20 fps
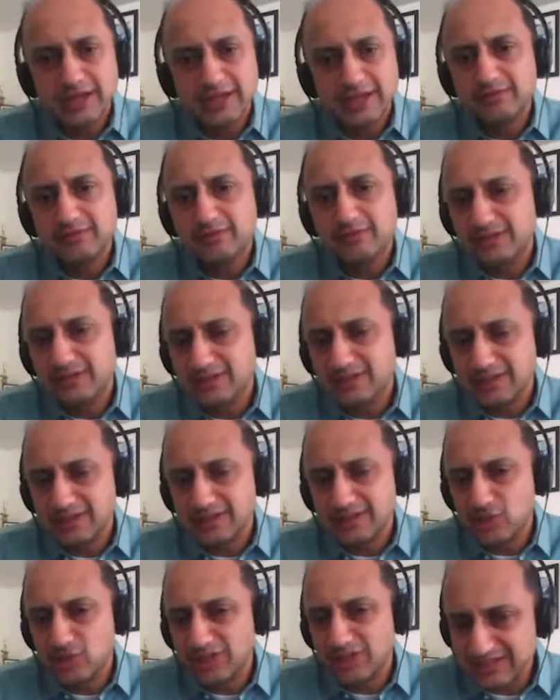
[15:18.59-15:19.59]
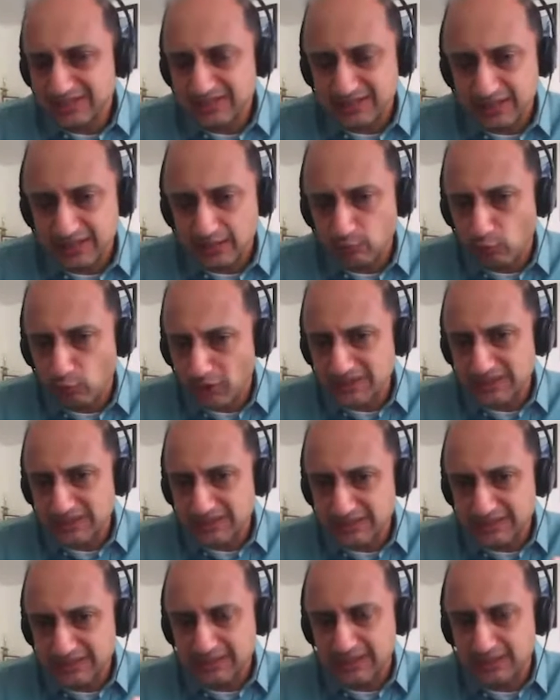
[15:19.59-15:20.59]
even their GST
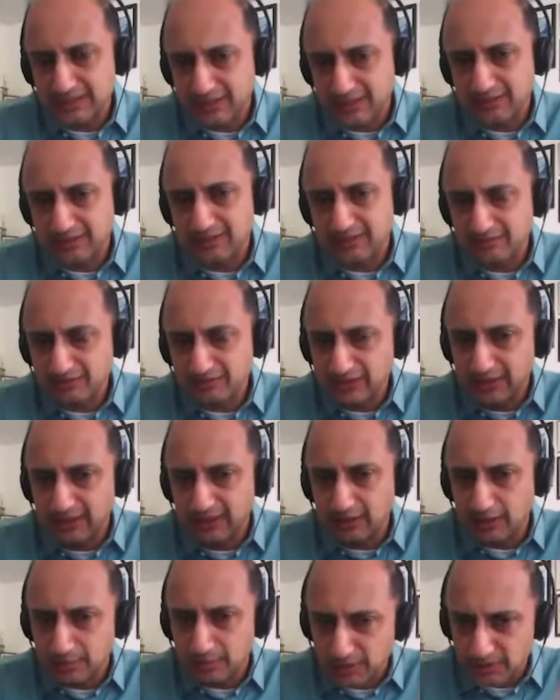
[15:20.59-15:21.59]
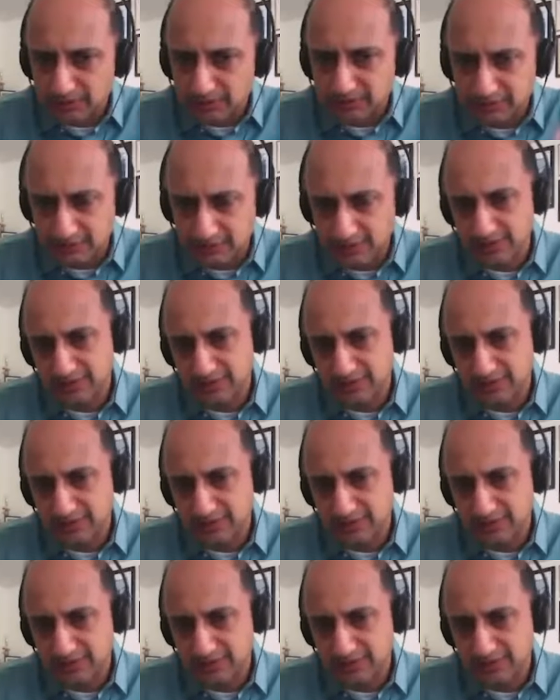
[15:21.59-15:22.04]
invoices they are if they are above